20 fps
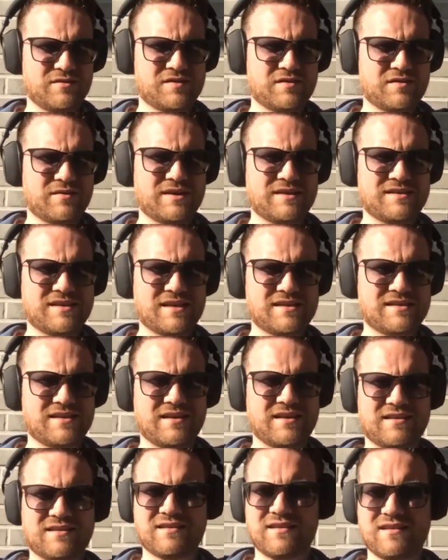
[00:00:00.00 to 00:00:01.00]
so he says
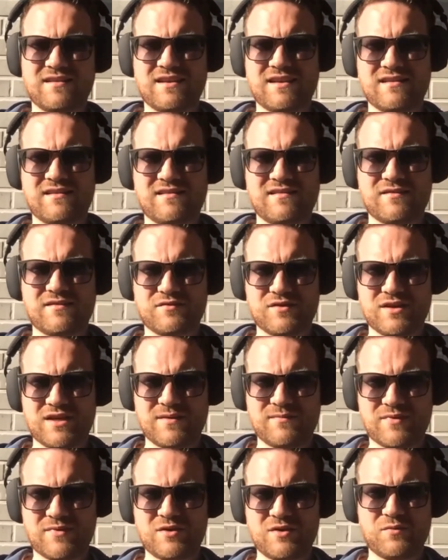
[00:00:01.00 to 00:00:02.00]
that so to
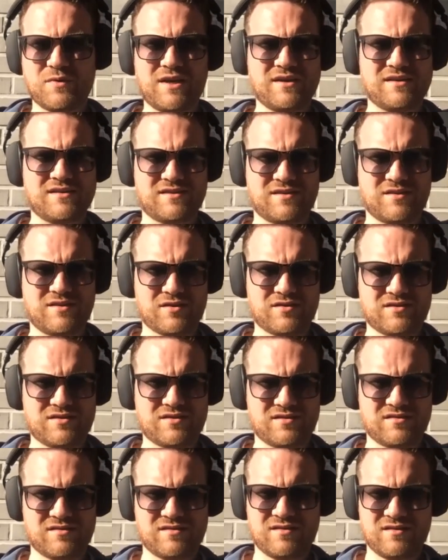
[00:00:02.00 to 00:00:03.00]
him QE is not
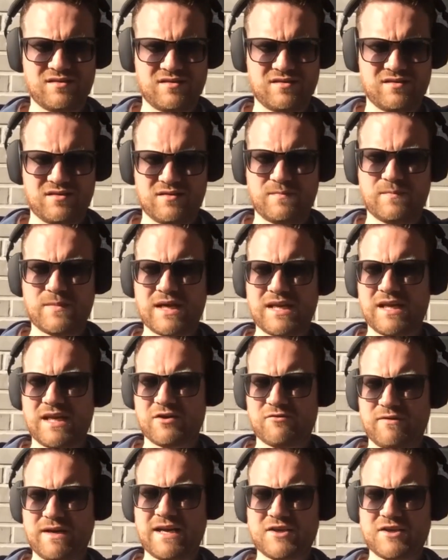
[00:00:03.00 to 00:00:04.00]
money
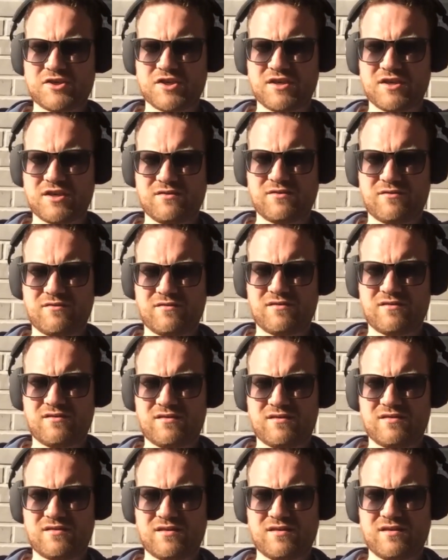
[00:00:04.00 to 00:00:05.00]
creation or
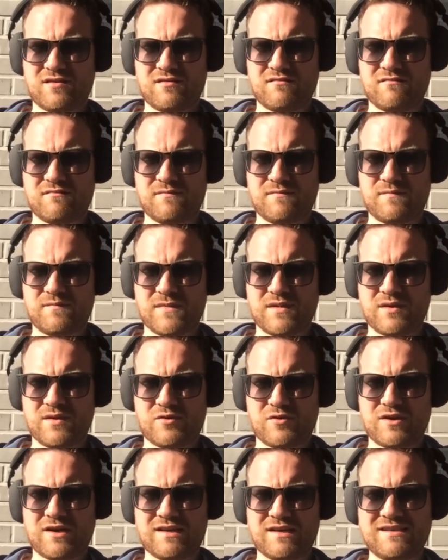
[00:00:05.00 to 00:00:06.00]

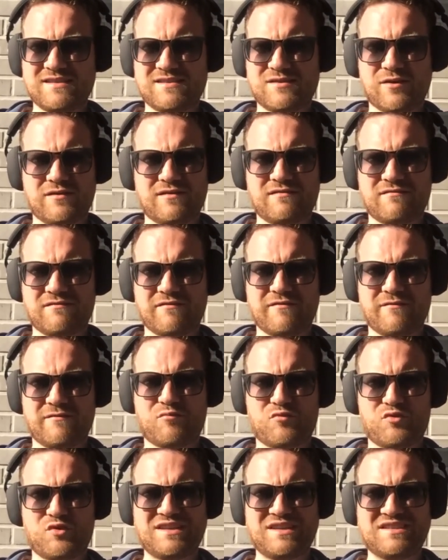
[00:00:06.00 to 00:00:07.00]
at least not
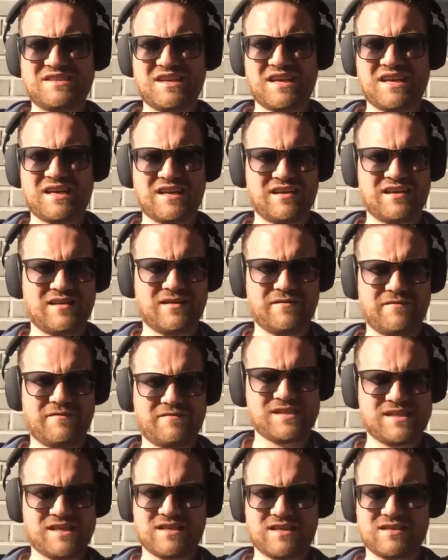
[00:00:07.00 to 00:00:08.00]
printing in a
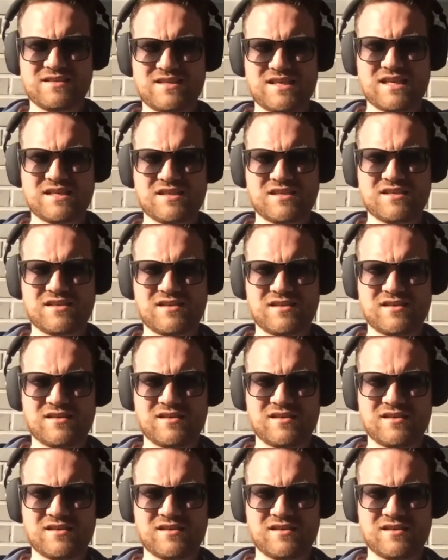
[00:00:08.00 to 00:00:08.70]
physical sense.